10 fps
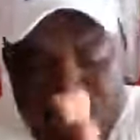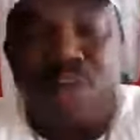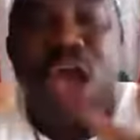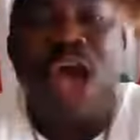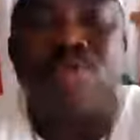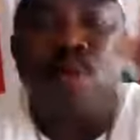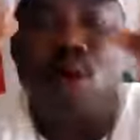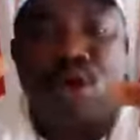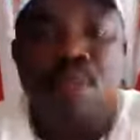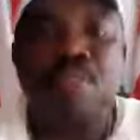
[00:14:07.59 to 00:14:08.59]

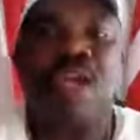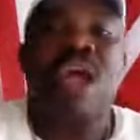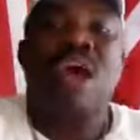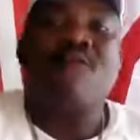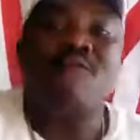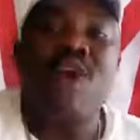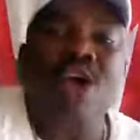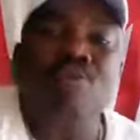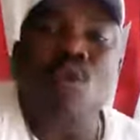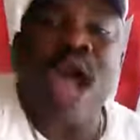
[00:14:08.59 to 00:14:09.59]

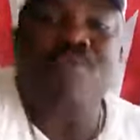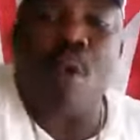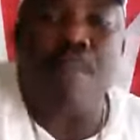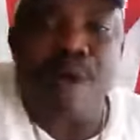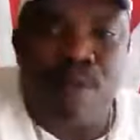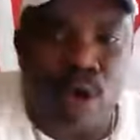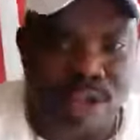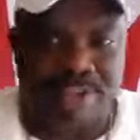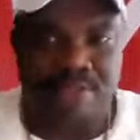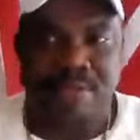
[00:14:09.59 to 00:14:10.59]
Facebook have to pay for
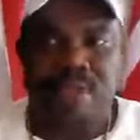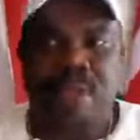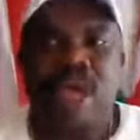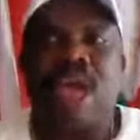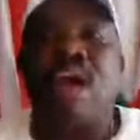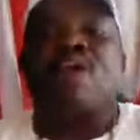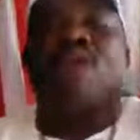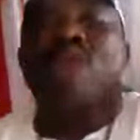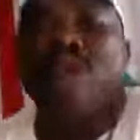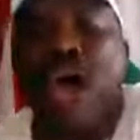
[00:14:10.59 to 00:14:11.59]
this.
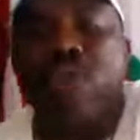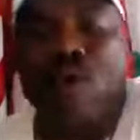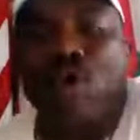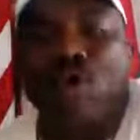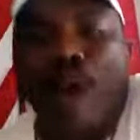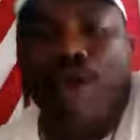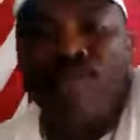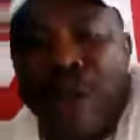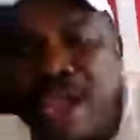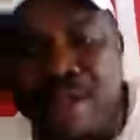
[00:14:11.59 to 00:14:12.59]
Facebook
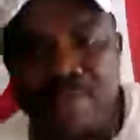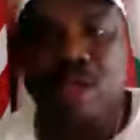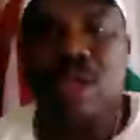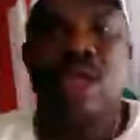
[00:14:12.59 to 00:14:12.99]
must pay.